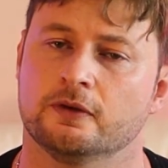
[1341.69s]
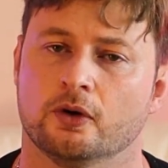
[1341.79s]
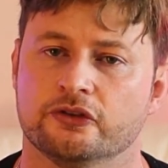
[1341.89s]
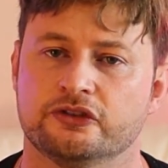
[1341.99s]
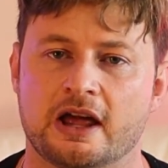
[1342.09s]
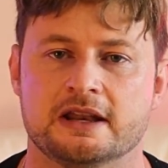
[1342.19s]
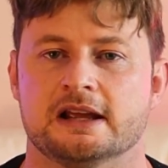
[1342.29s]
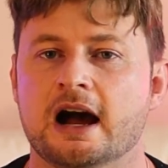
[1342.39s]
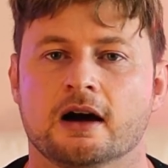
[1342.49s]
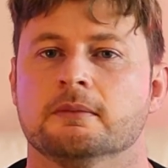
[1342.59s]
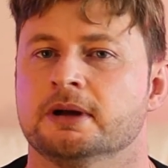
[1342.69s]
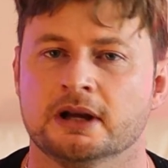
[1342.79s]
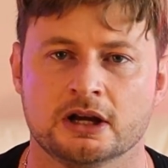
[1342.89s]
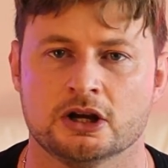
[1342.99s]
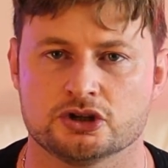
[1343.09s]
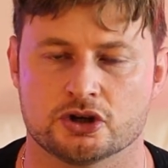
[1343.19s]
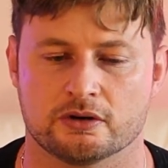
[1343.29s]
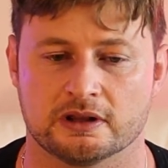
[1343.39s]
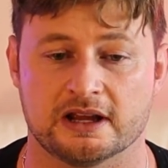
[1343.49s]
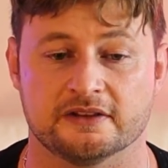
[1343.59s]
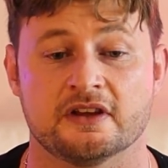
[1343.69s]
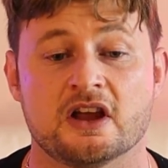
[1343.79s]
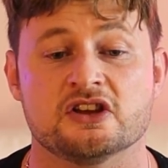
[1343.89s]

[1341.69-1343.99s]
for standing up to your elites,